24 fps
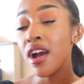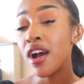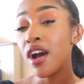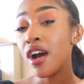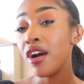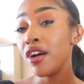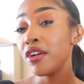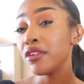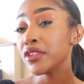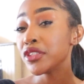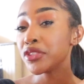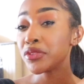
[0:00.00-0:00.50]

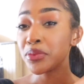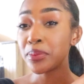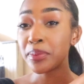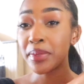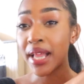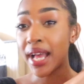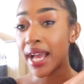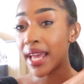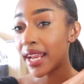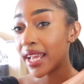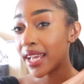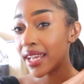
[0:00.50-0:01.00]
I always
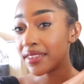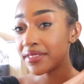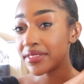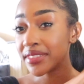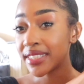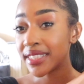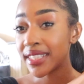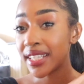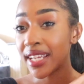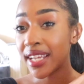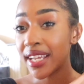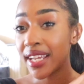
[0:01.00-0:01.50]
reply to
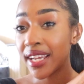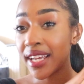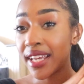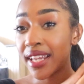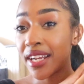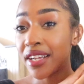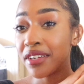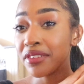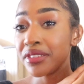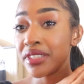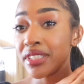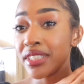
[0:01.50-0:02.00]
everything, and
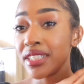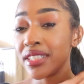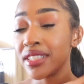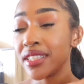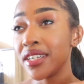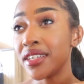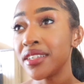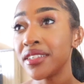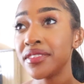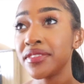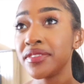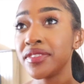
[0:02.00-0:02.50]
I really
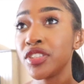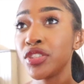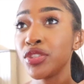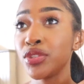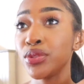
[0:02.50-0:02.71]
love